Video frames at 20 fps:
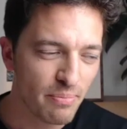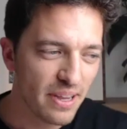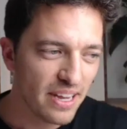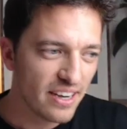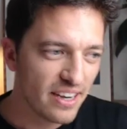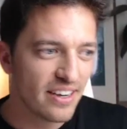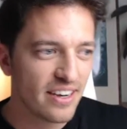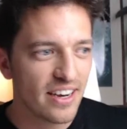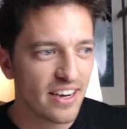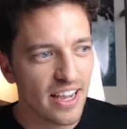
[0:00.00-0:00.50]

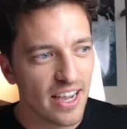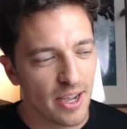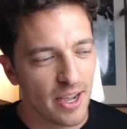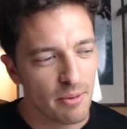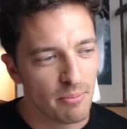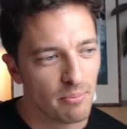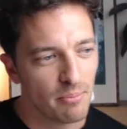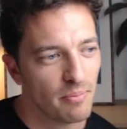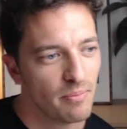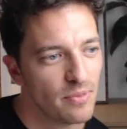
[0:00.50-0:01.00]
been
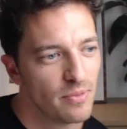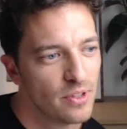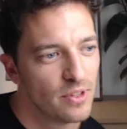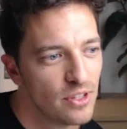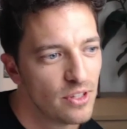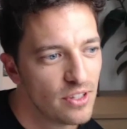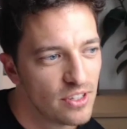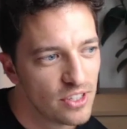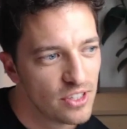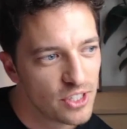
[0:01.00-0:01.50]

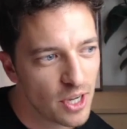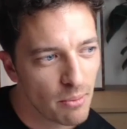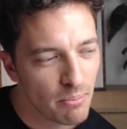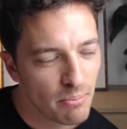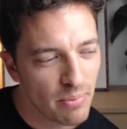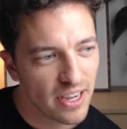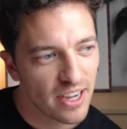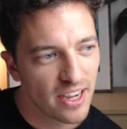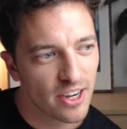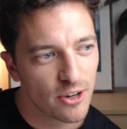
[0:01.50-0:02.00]

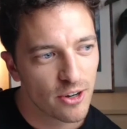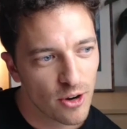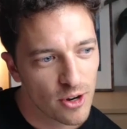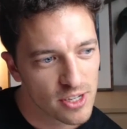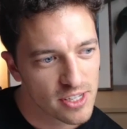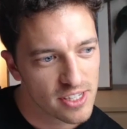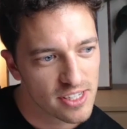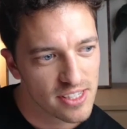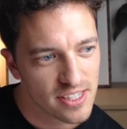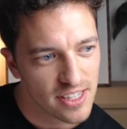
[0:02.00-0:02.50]
jumping
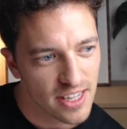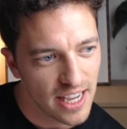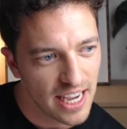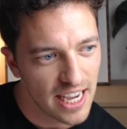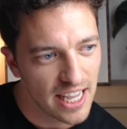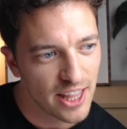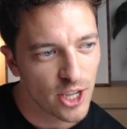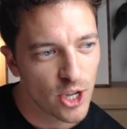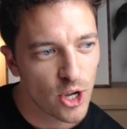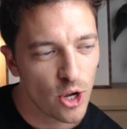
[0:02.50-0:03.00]
across
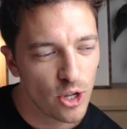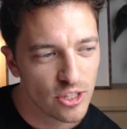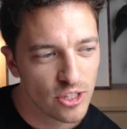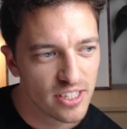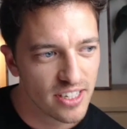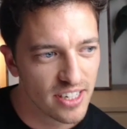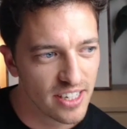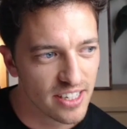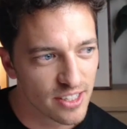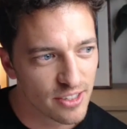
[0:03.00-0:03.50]
the
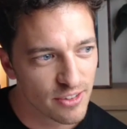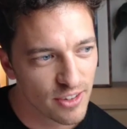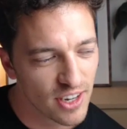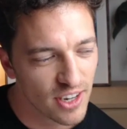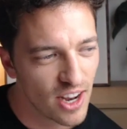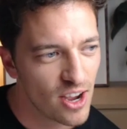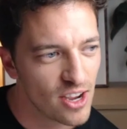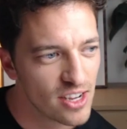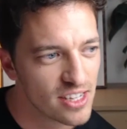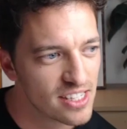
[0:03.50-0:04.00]
continents for the
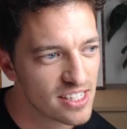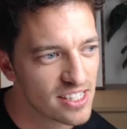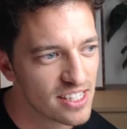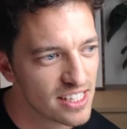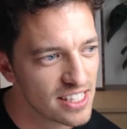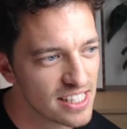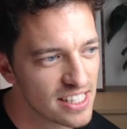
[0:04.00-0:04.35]
last